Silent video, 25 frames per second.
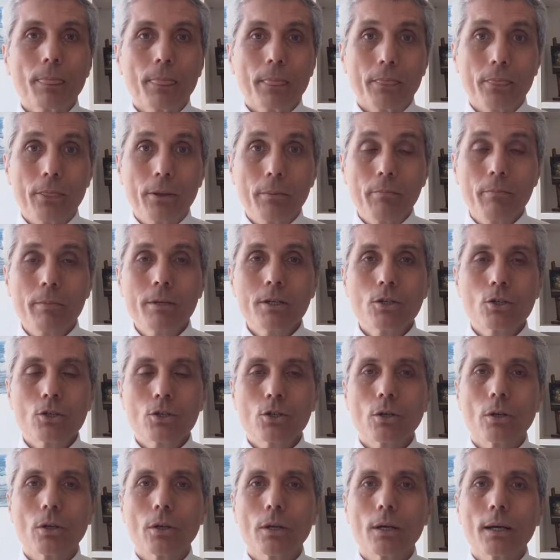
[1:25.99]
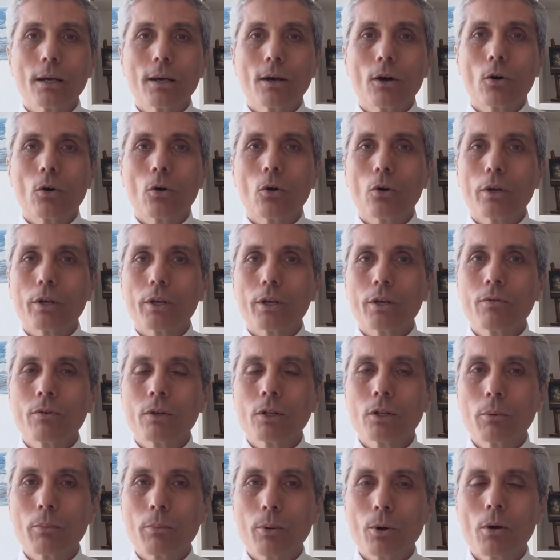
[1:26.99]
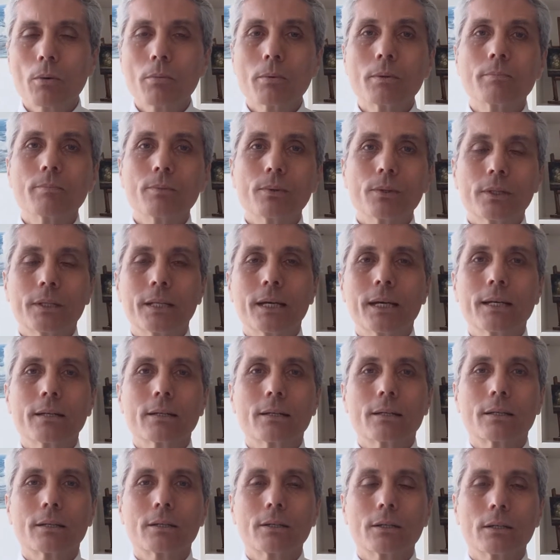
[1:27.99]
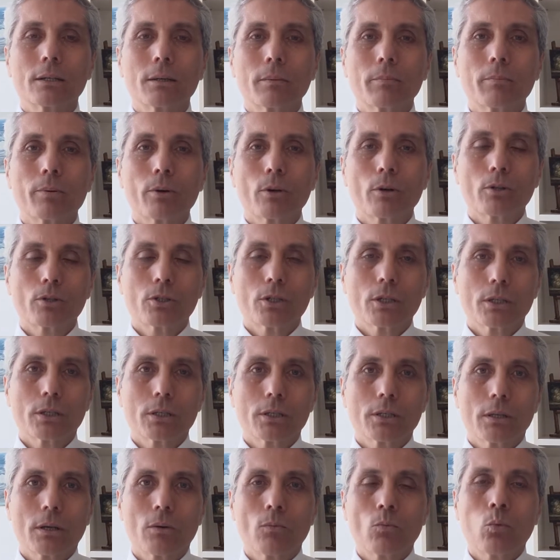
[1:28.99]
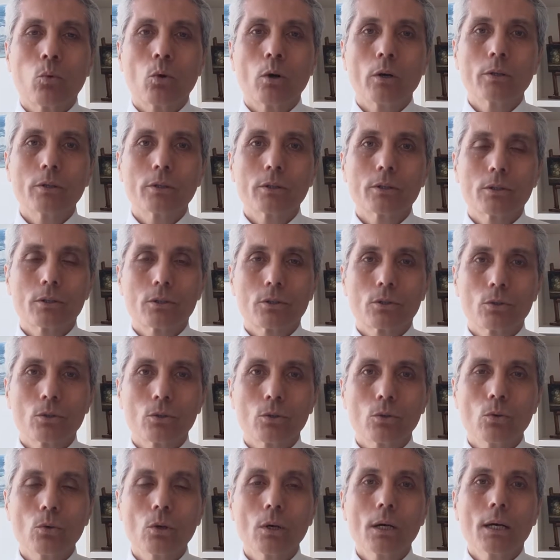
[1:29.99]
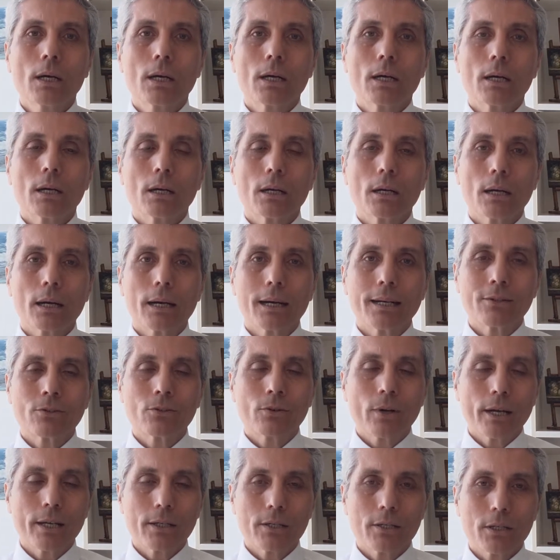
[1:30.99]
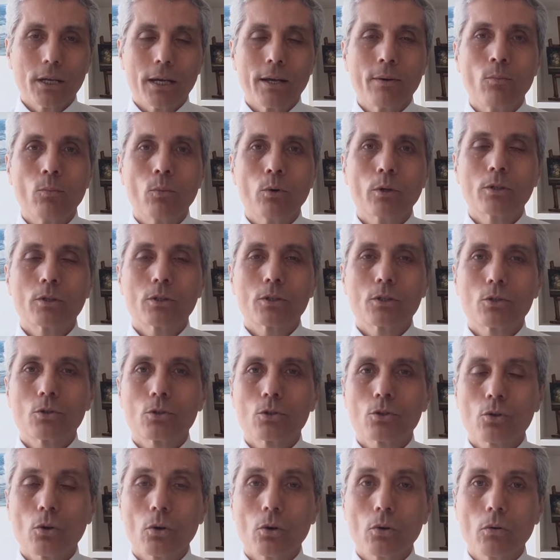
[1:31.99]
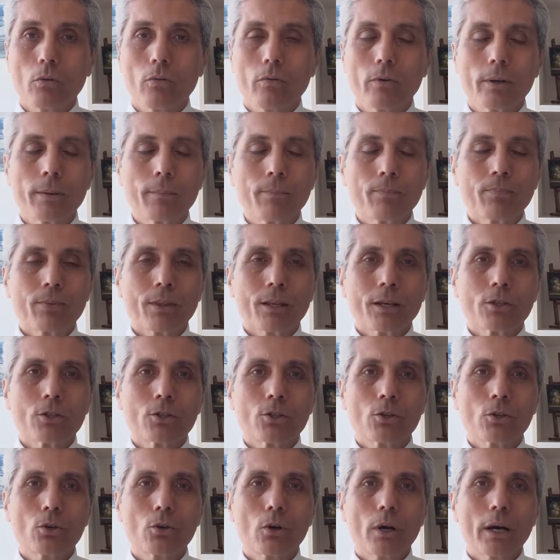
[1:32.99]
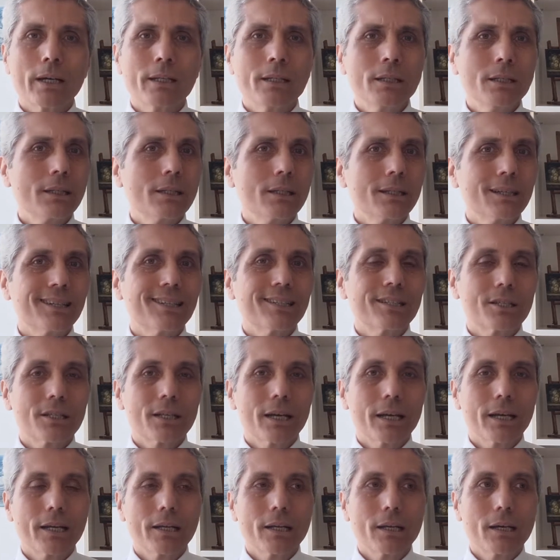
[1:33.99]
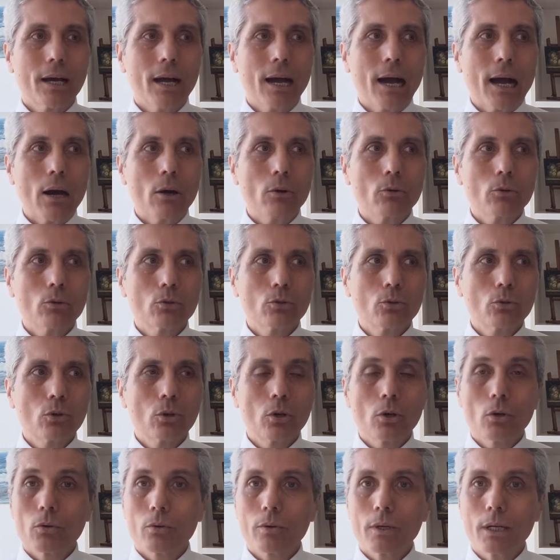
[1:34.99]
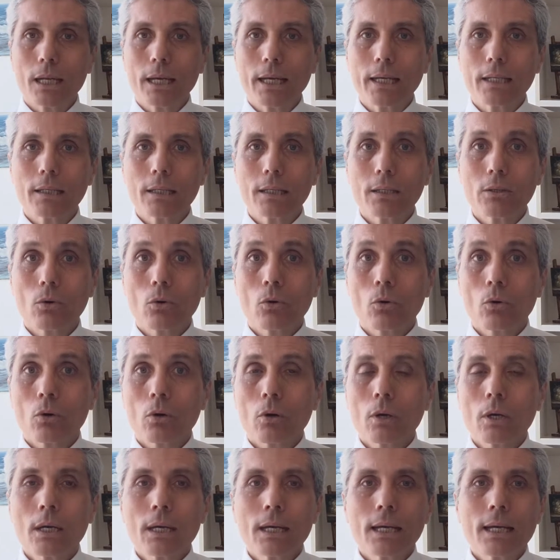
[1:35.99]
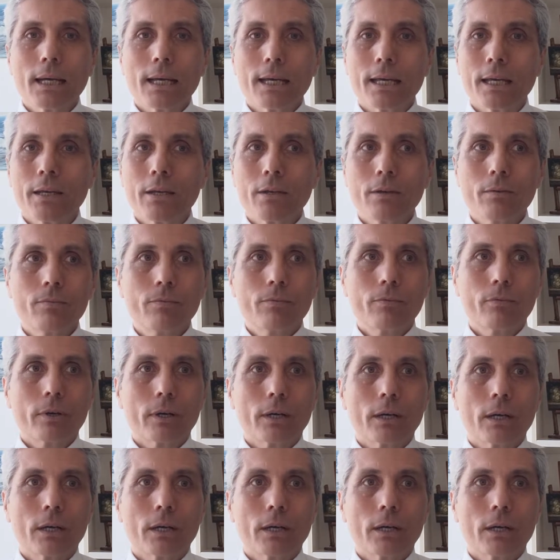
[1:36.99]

the mission, or even the problem that the project wants to address and wants to solve. So I didn't understand how to correlate it, or if